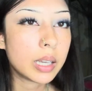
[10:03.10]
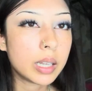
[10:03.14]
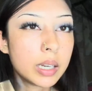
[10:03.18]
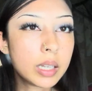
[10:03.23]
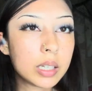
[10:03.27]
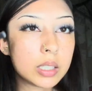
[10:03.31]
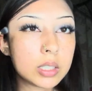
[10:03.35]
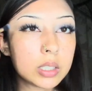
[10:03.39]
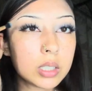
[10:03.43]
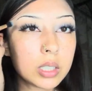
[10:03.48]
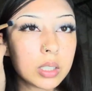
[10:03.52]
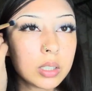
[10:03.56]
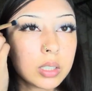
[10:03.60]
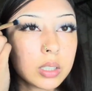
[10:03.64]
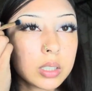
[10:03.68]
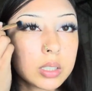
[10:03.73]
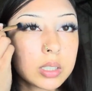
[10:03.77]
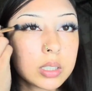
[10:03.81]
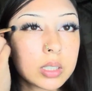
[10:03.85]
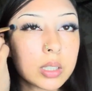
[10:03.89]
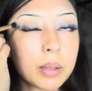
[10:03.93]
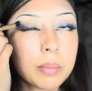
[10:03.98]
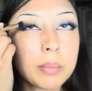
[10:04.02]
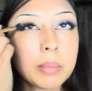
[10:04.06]
And it should
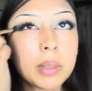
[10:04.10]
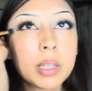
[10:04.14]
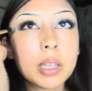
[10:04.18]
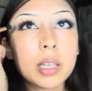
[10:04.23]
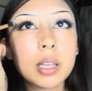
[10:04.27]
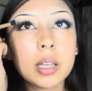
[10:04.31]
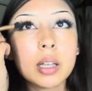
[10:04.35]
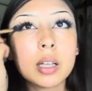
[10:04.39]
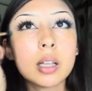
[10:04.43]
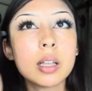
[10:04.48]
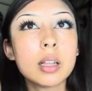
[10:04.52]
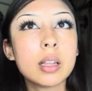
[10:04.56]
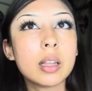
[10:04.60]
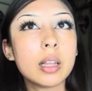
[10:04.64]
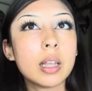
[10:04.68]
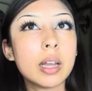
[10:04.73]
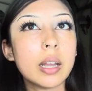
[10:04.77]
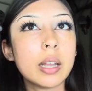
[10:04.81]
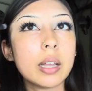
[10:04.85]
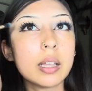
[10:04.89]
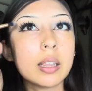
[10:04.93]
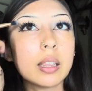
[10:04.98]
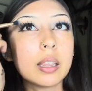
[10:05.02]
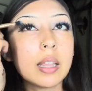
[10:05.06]
look something
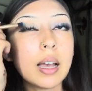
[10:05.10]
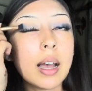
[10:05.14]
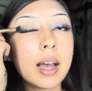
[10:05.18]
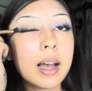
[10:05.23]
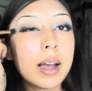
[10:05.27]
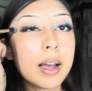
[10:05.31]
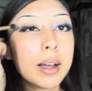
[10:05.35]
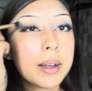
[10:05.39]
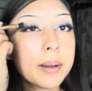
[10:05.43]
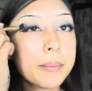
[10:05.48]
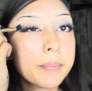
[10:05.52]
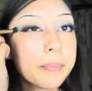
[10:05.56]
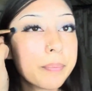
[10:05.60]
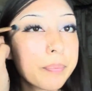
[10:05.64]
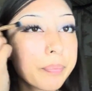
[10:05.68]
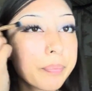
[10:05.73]
like that.